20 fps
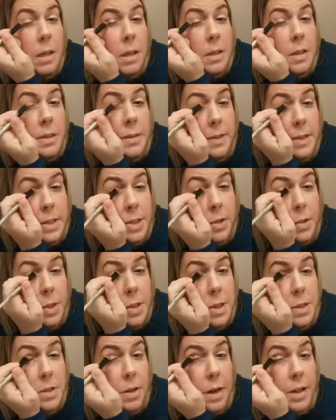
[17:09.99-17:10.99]
So this
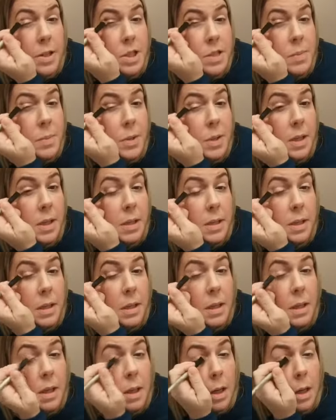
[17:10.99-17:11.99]
Crystal I just put
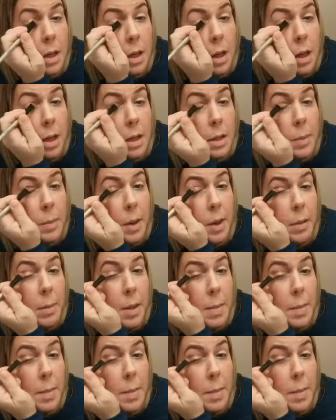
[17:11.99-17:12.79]
on the bottom.